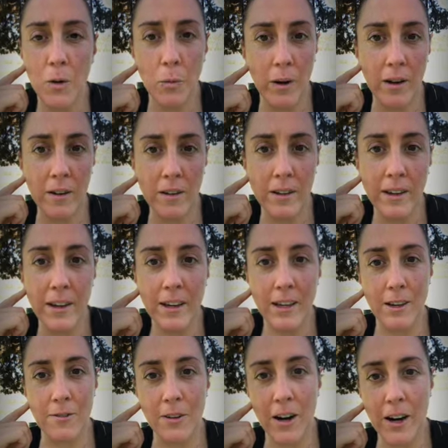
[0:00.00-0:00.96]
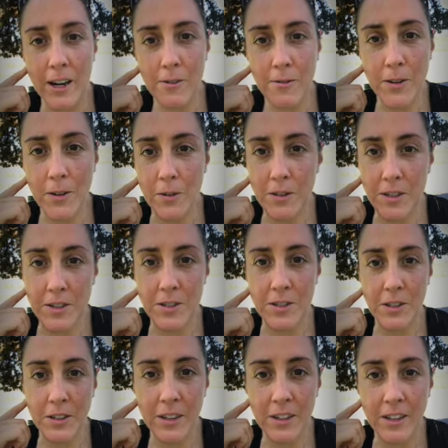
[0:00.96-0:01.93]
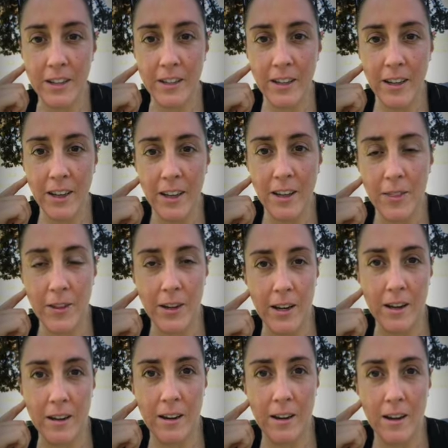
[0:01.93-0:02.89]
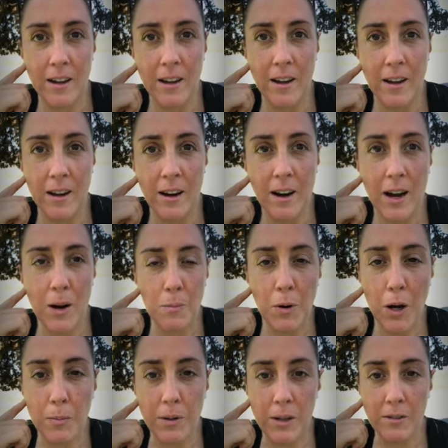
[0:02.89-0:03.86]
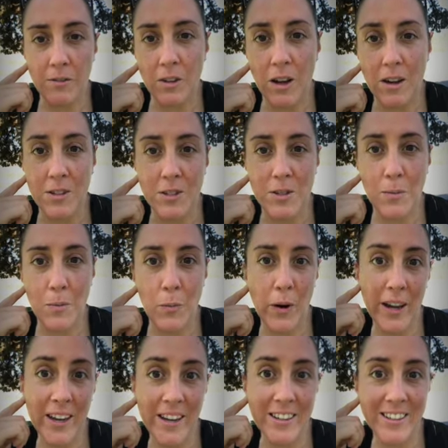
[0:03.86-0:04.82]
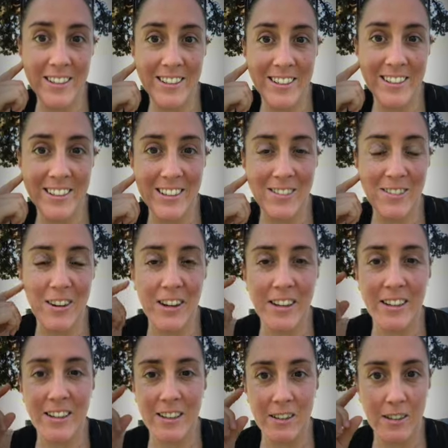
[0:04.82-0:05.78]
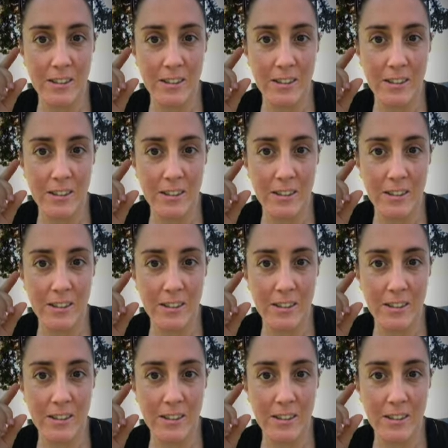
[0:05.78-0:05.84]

well, if I feel this good, then I probably have lost some weight, right?